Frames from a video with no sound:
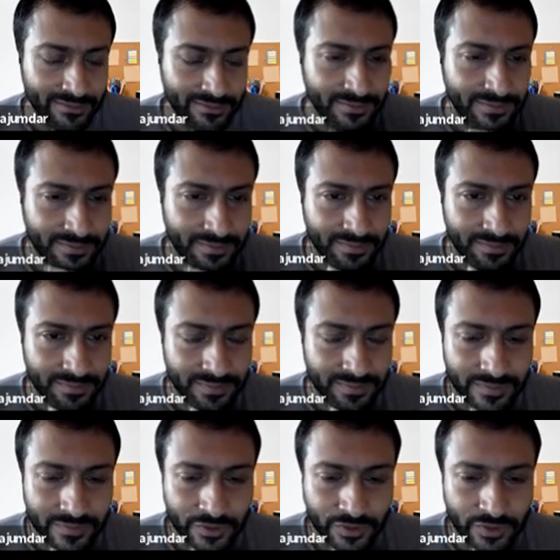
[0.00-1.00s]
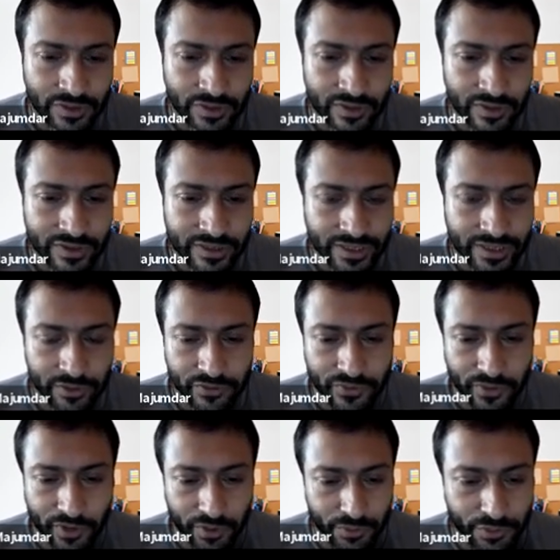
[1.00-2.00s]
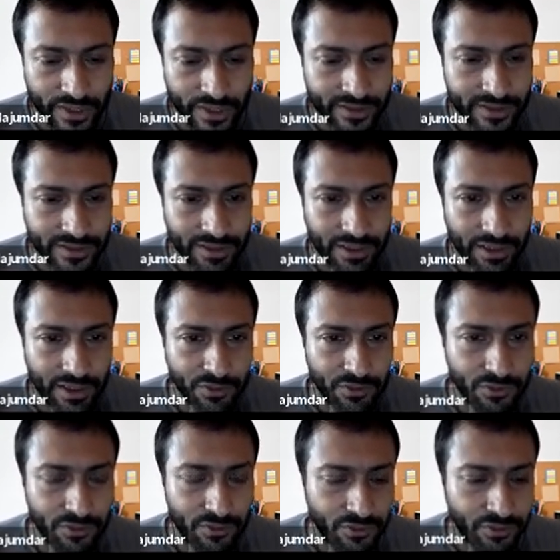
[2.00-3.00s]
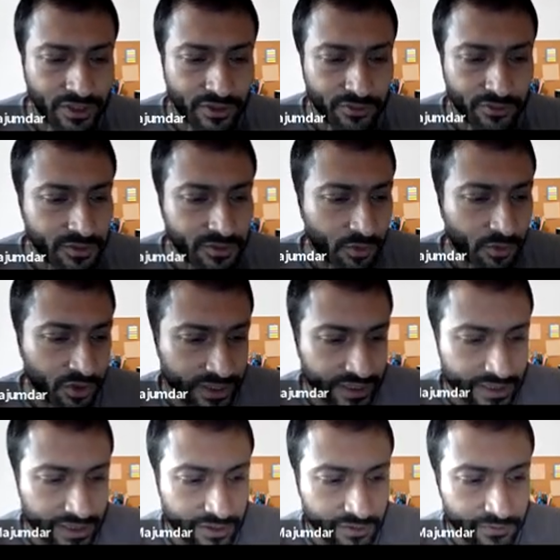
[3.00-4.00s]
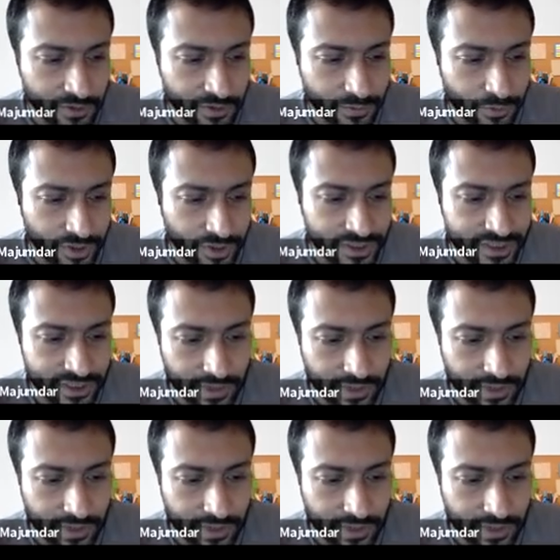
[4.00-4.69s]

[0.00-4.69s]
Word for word: mm, we'll try to formulate how we use Monte Carlo for policy